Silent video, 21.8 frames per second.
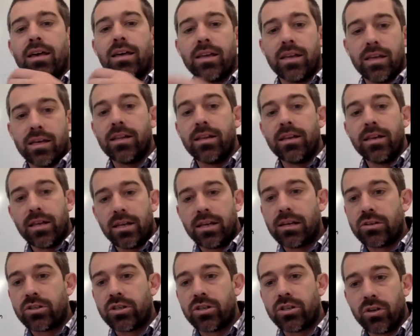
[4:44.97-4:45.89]
in
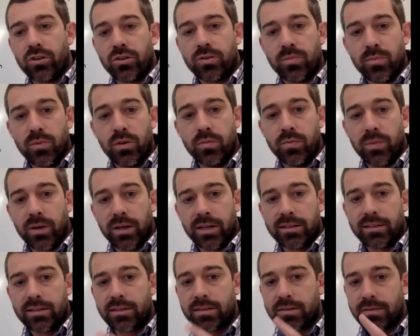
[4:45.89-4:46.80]
each of those
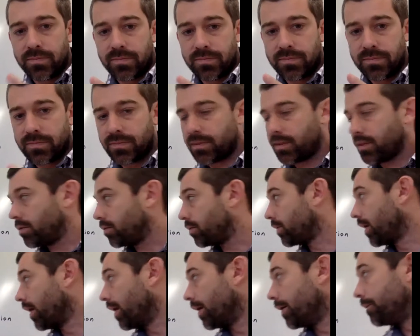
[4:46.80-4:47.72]
movements?
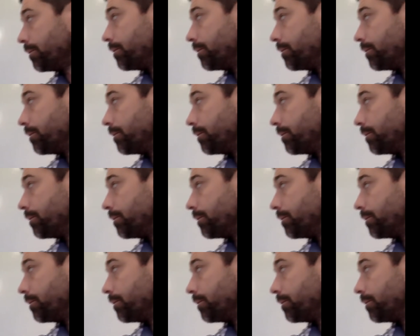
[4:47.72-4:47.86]
Okay,